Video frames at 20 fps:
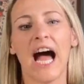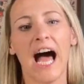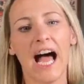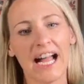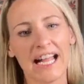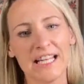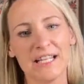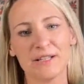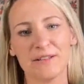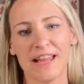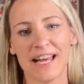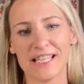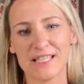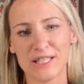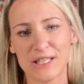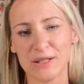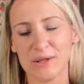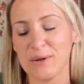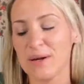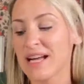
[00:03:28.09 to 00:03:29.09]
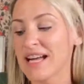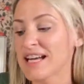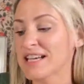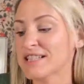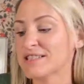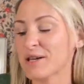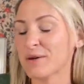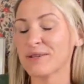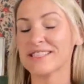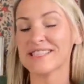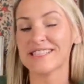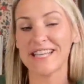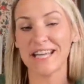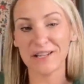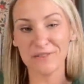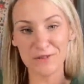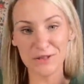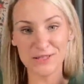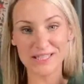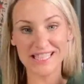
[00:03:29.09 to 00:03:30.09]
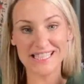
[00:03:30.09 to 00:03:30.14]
I can do that too. So instead of using